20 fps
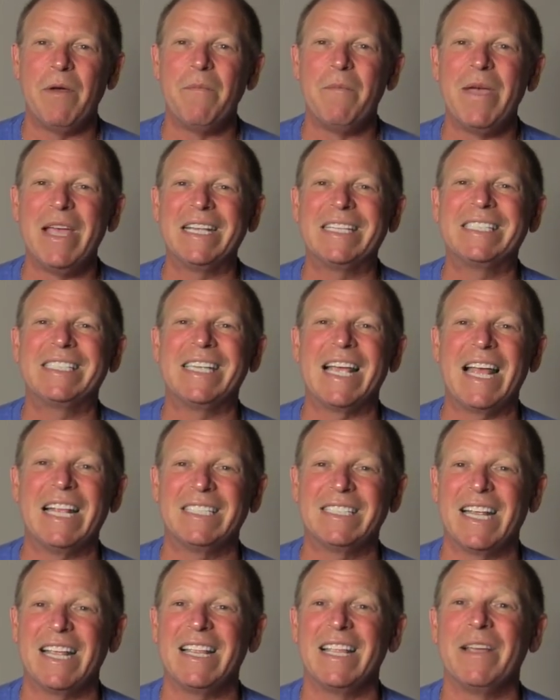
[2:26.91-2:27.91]
it makes
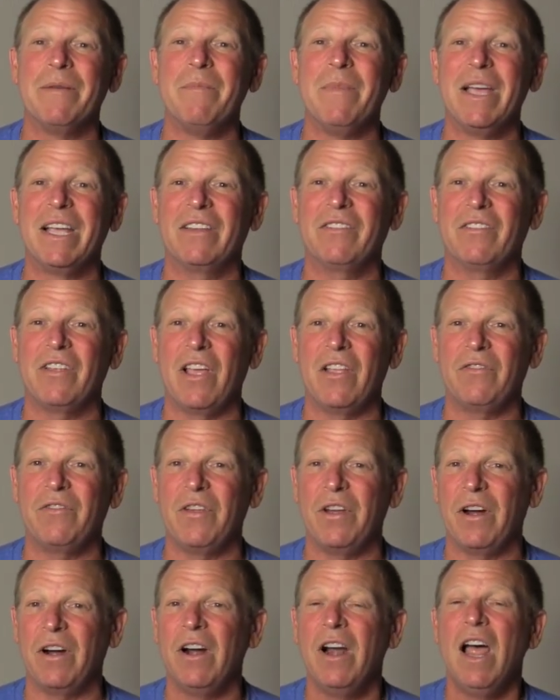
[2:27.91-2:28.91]
sense. I think it makes
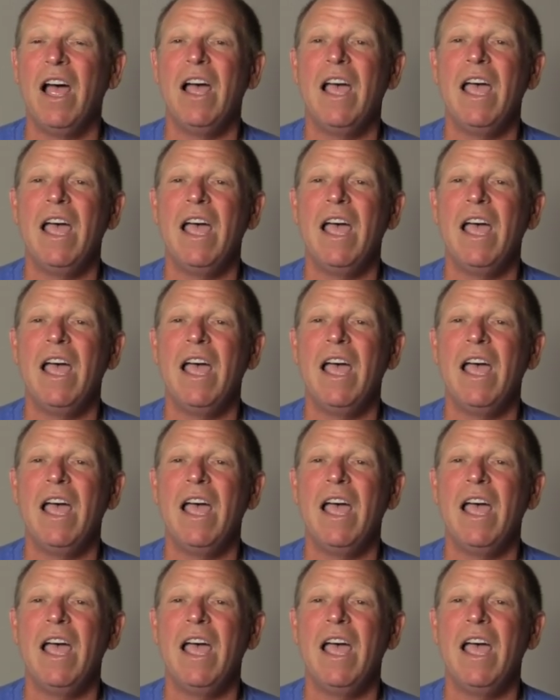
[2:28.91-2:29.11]
sense here.